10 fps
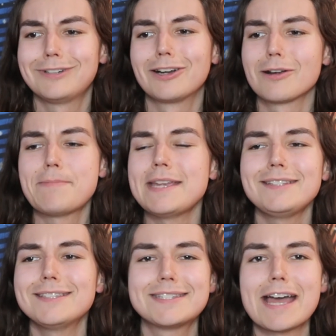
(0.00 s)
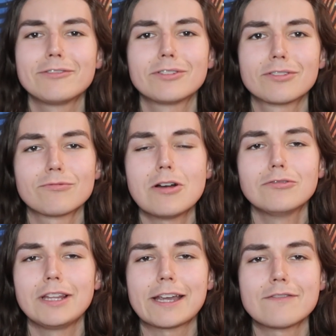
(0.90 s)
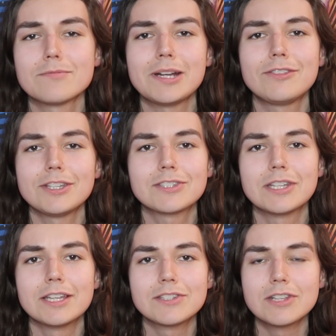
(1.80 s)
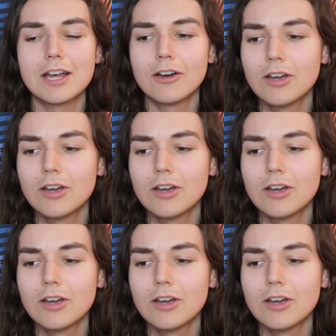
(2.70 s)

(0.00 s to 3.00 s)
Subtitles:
our opinions down their throat like everybody thinks it is, you know?